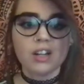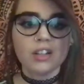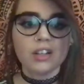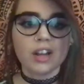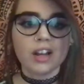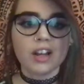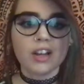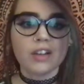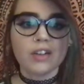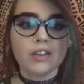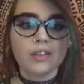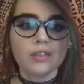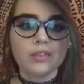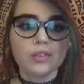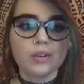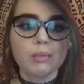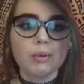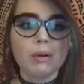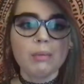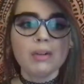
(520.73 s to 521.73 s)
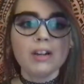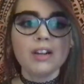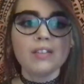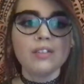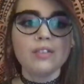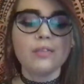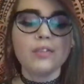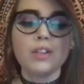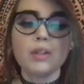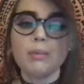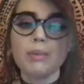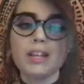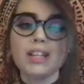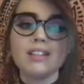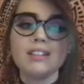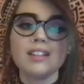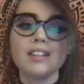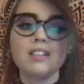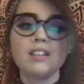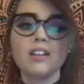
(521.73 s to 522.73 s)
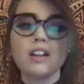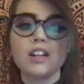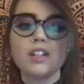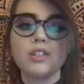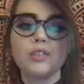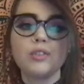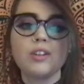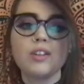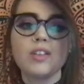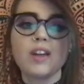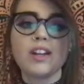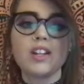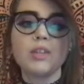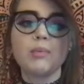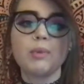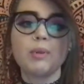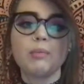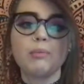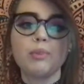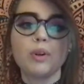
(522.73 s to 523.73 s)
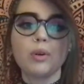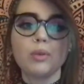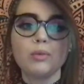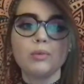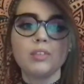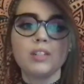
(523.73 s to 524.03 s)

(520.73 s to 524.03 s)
The Republic of the Philippines is a country that has been prone